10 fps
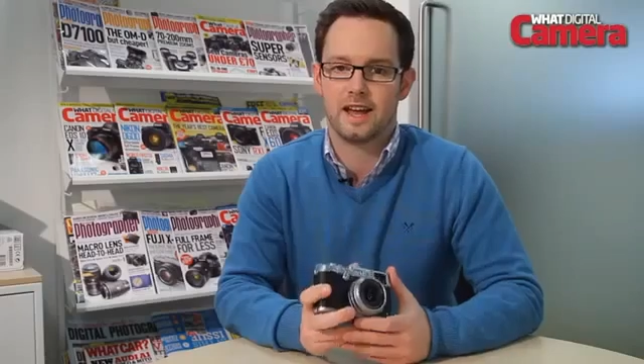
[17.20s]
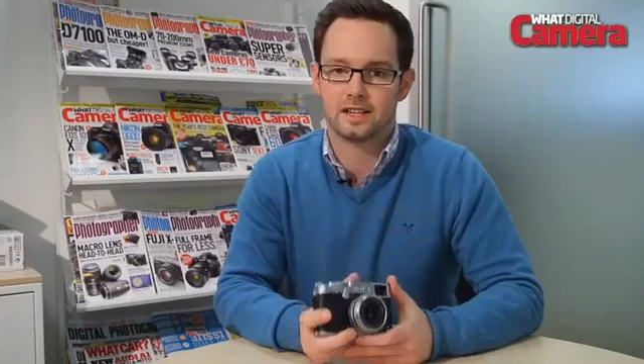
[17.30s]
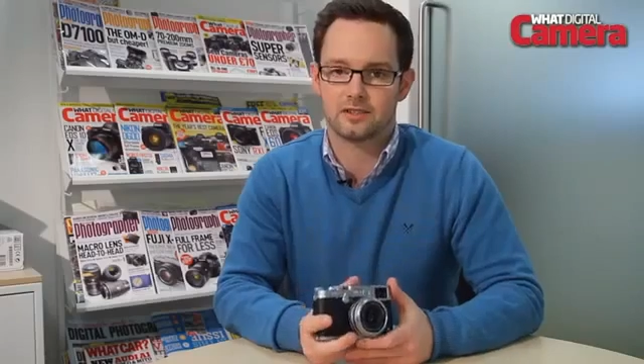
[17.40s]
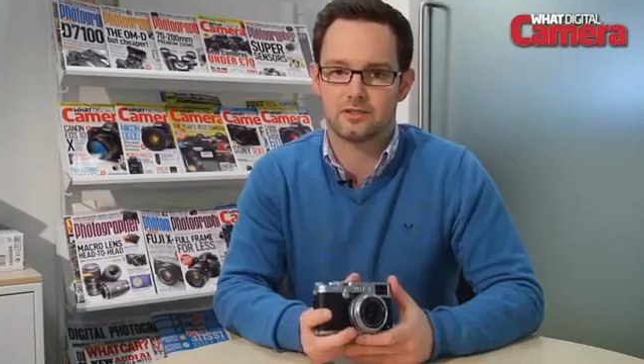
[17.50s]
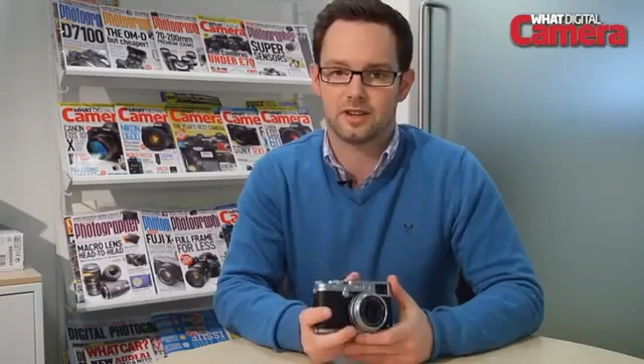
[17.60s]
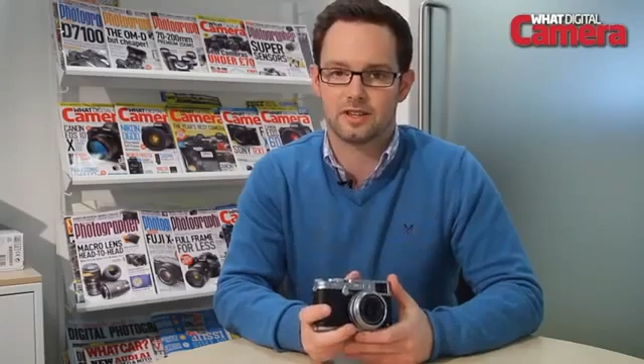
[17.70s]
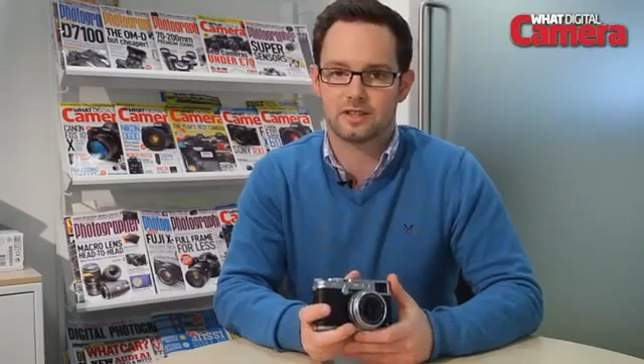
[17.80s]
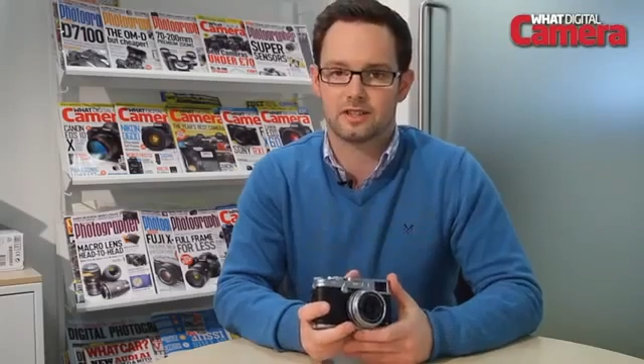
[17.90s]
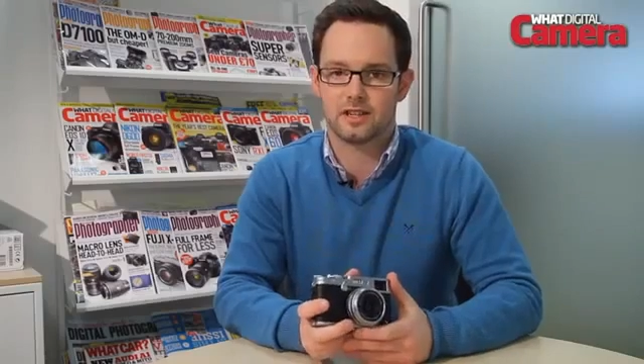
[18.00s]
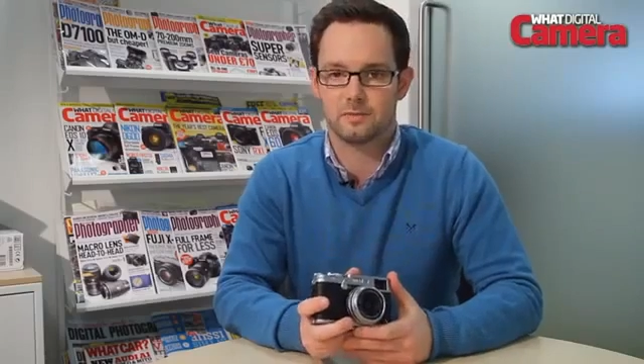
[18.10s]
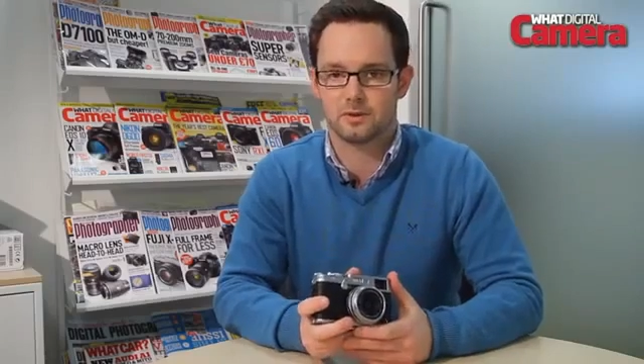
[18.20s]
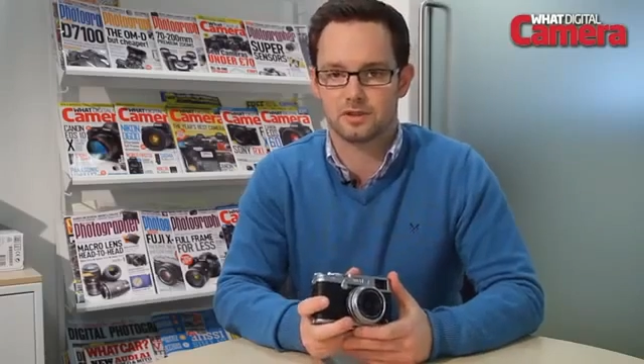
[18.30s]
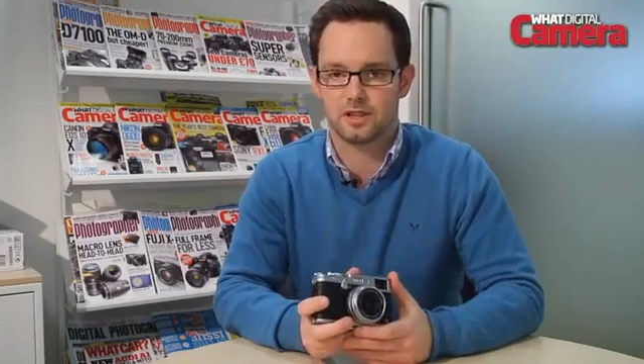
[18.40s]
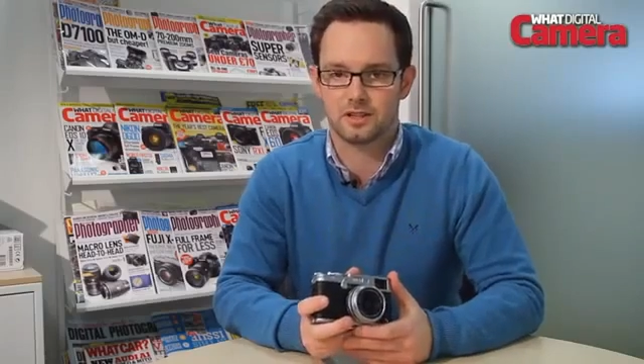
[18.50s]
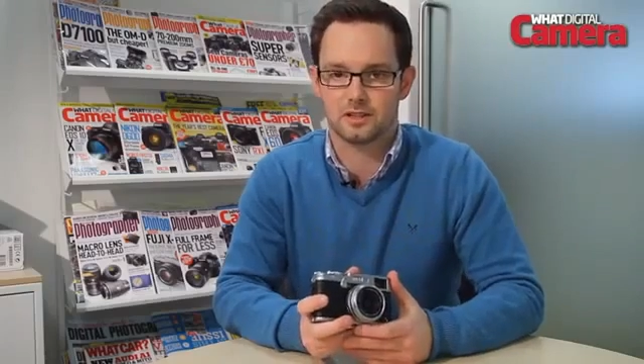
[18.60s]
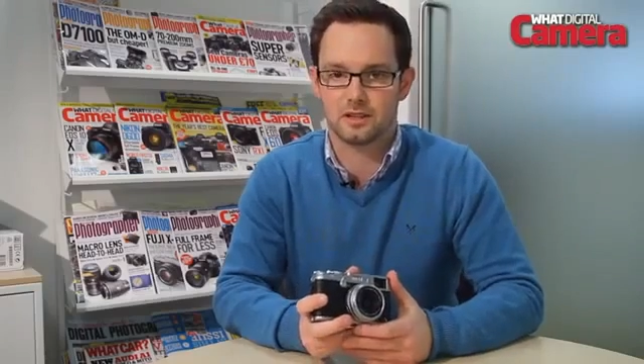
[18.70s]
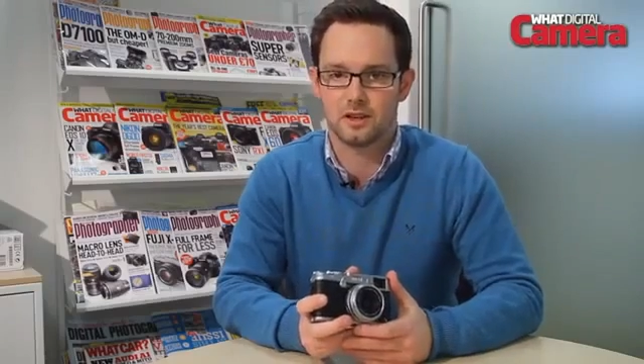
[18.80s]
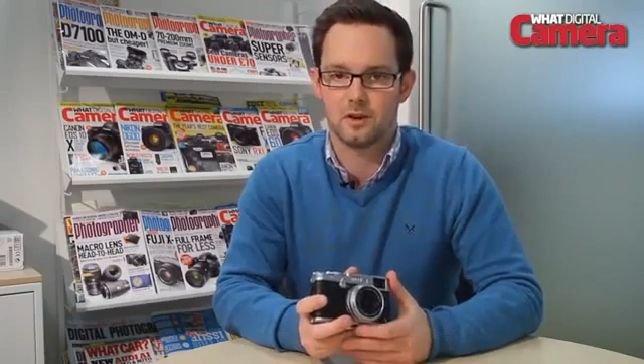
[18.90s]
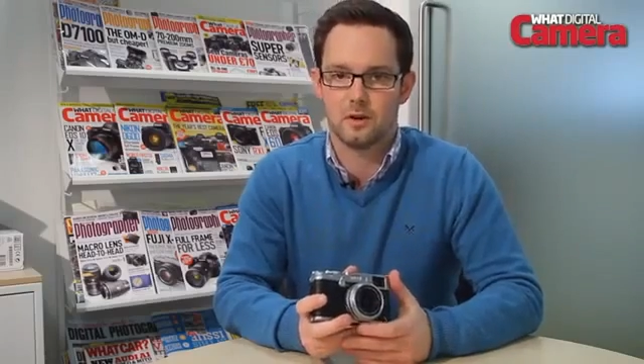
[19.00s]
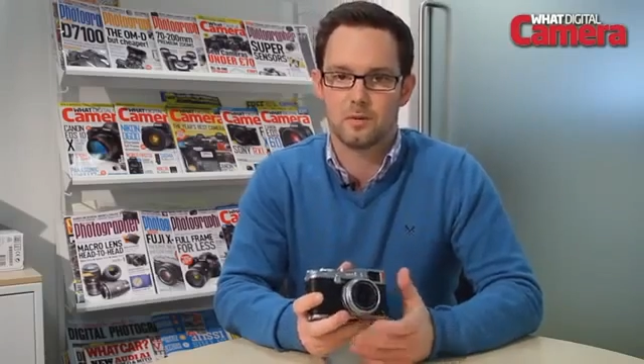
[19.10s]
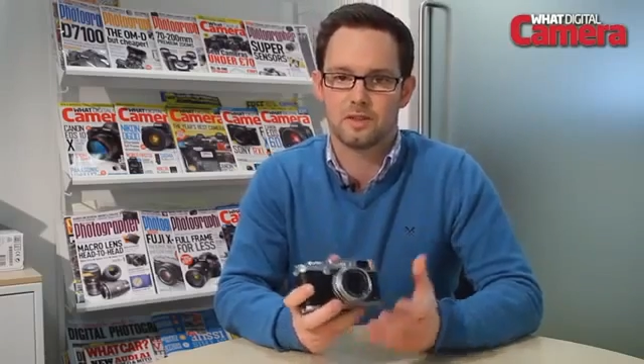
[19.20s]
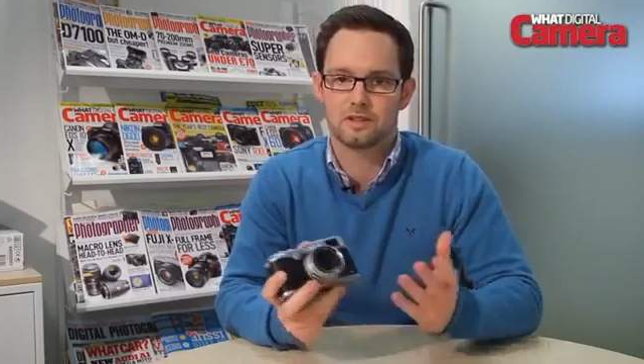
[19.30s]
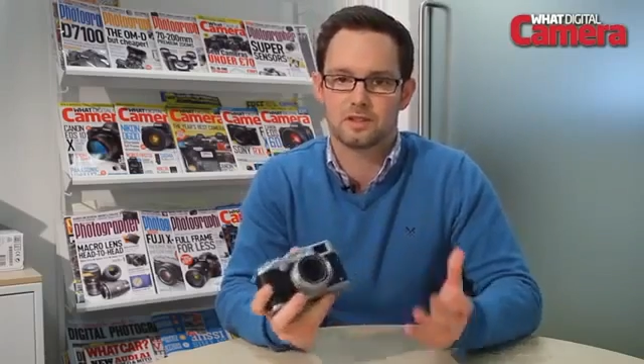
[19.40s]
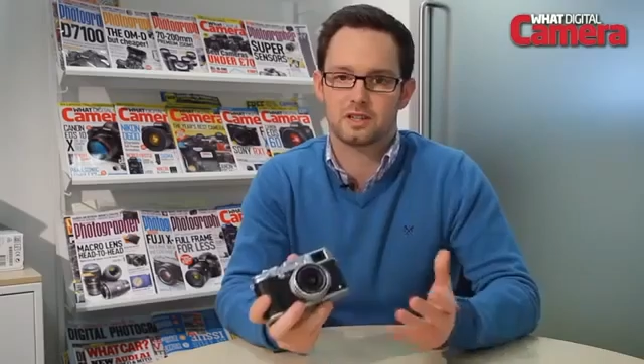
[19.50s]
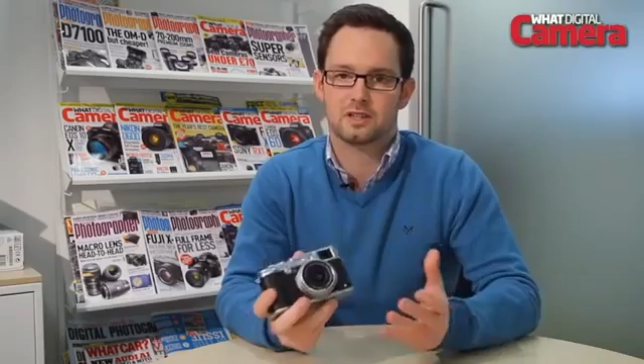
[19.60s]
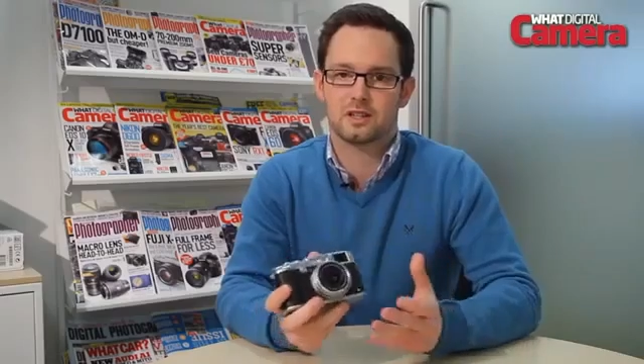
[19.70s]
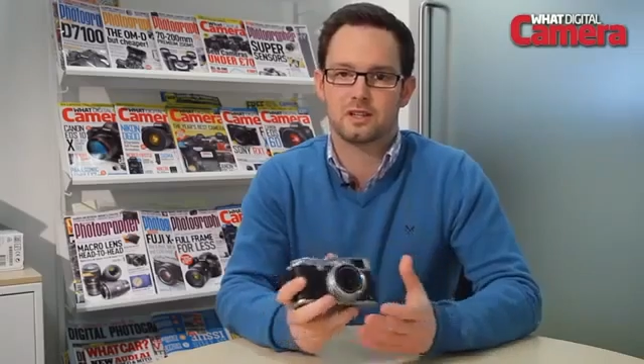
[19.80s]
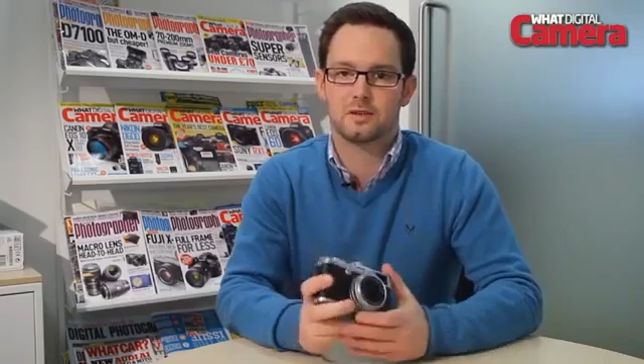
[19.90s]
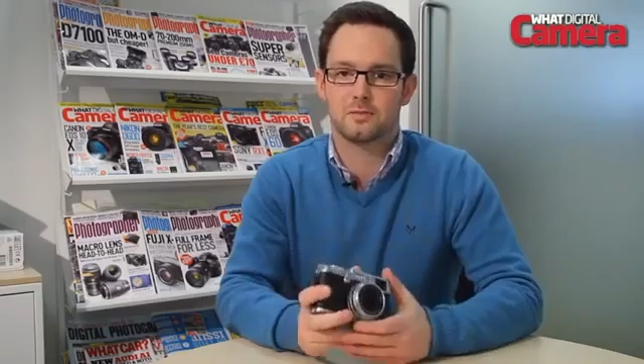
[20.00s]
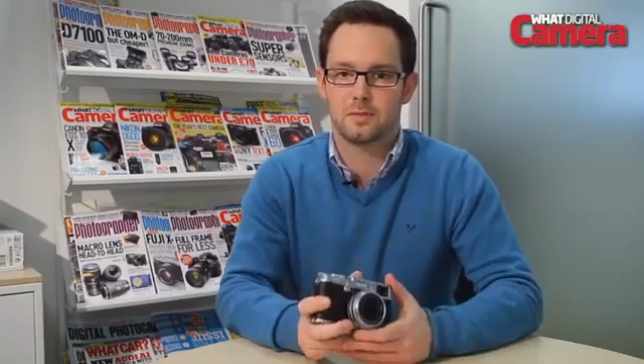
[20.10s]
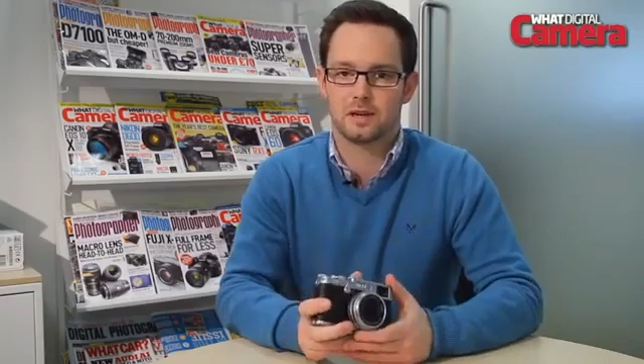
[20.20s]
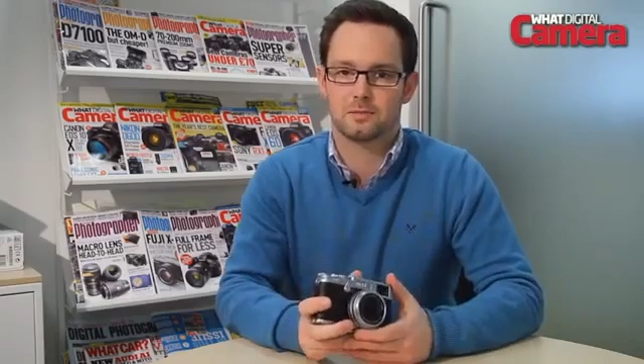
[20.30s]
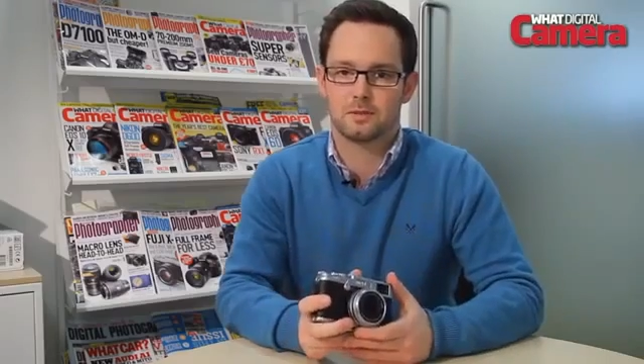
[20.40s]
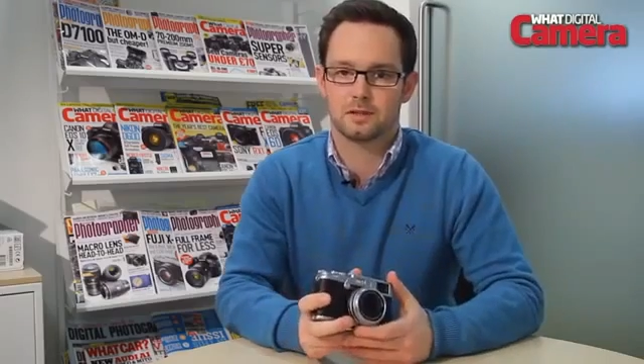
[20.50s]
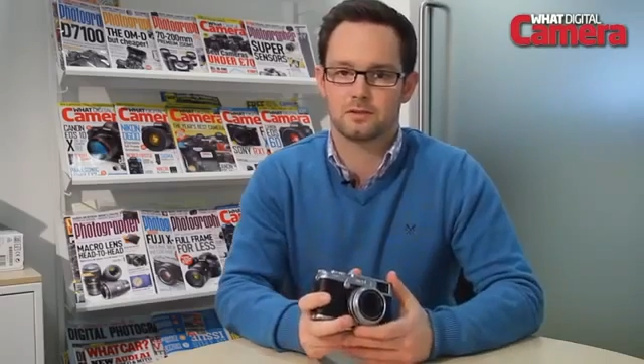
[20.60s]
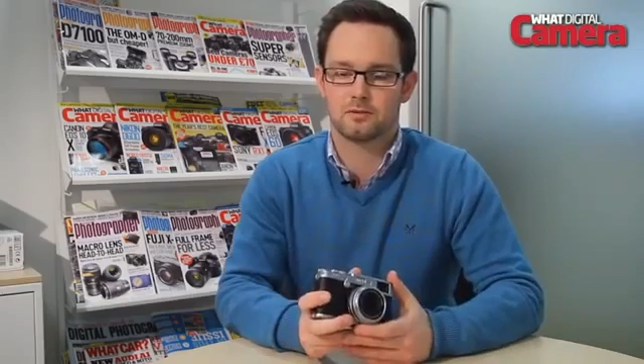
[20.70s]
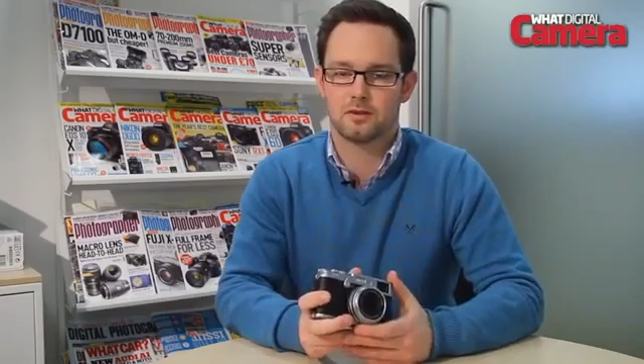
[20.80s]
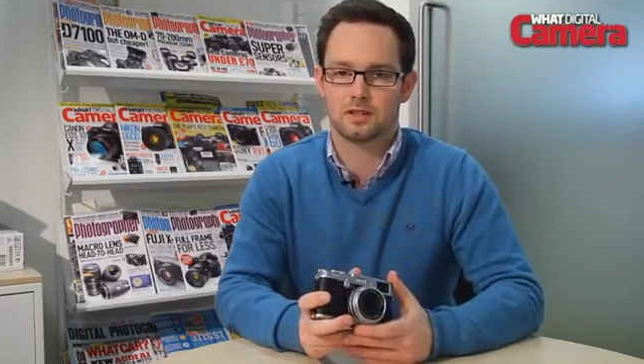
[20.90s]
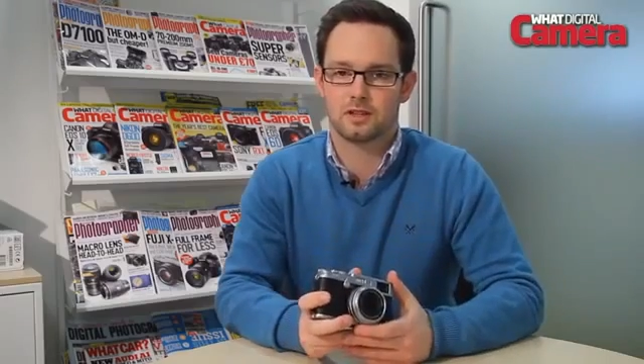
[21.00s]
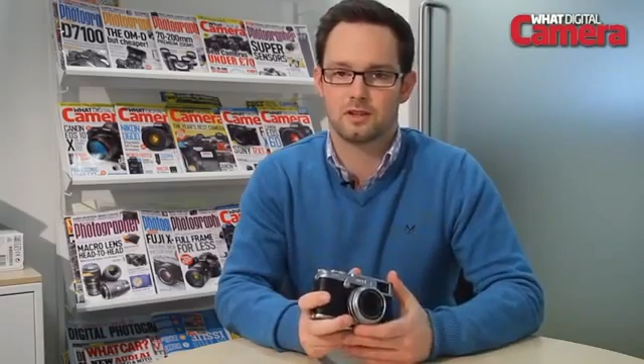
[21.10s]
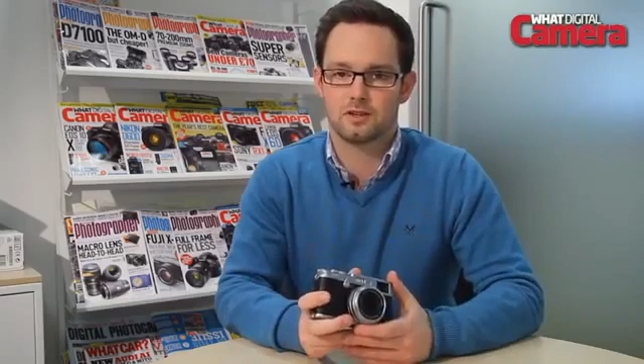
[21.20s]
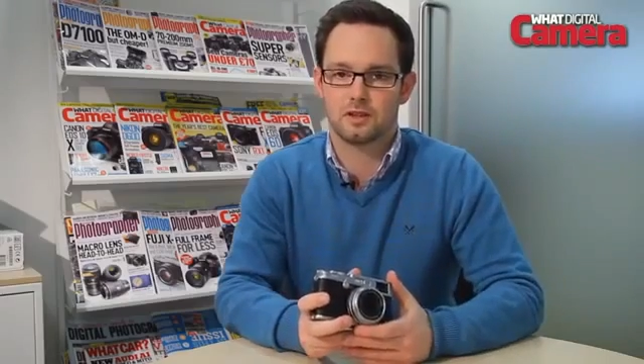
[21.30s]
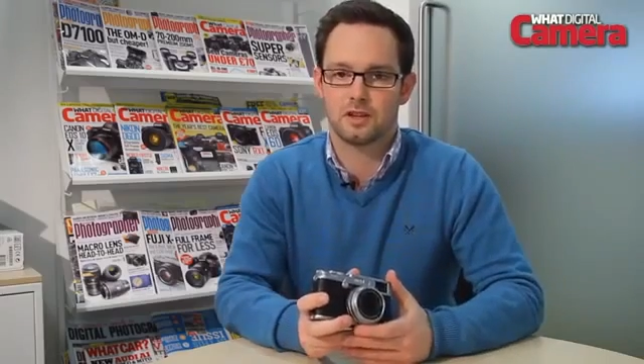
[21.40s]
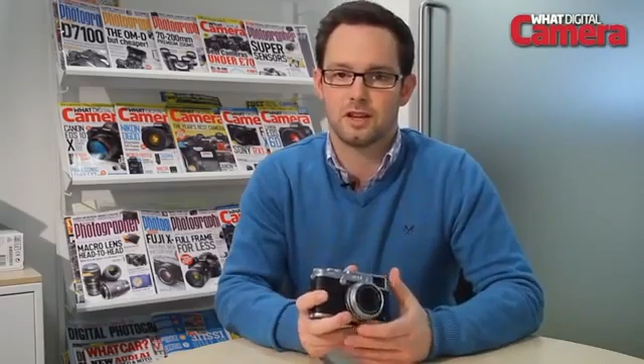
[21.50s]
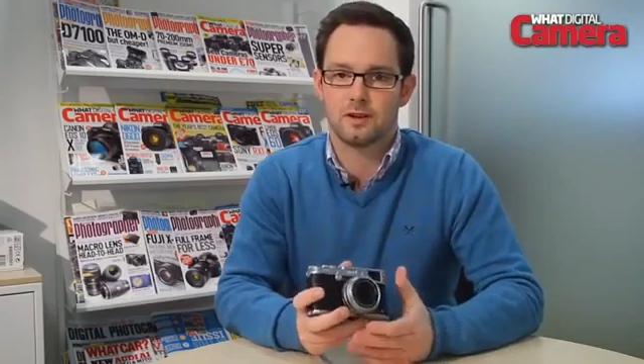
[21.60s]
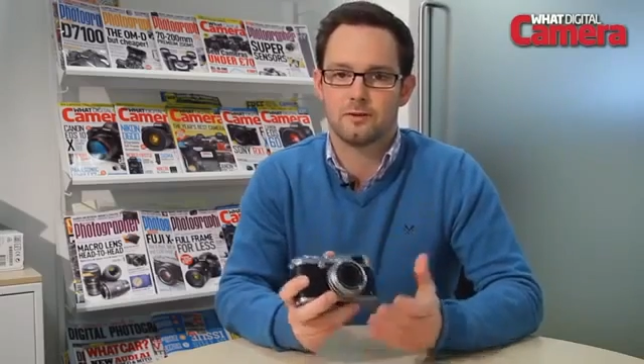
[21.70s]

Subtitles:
X-Trans CMOS sensor with a 16 megapixel resolution.